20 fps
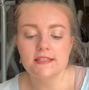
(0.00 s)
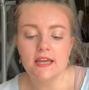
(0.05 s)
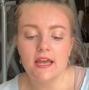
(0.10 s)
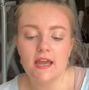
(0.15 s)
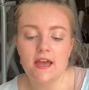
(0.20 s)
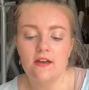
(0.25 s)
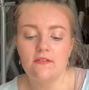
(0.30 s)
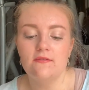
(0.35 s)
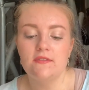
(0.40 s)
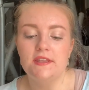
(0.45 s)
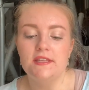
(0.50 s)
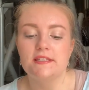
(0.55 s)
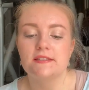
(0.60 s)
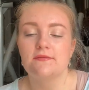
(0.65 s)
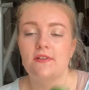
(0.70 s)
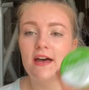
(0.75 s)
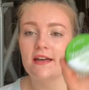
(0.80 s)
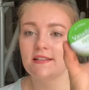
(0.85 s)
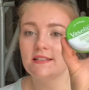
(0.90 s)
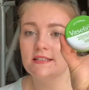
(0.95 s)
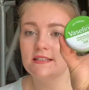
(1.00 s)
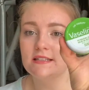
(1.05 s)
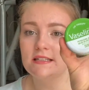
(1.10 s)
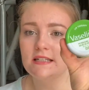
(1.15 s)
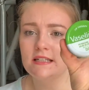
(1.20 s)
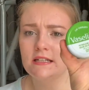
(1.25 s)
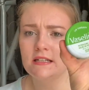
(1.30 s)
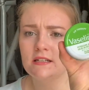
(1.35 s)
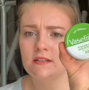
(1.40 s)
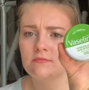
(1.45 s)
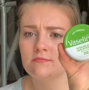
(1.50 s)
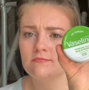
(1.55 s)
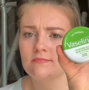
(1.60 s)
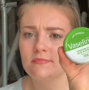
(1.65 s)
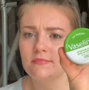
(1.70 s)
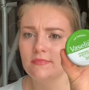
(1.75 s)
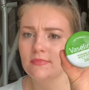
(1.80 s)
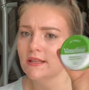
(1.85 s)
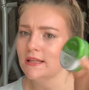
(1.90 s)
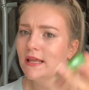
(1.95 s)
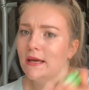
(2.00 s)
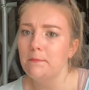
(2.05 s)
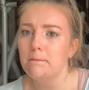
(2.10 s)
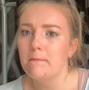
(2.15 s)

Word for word: I have this Vaseline lip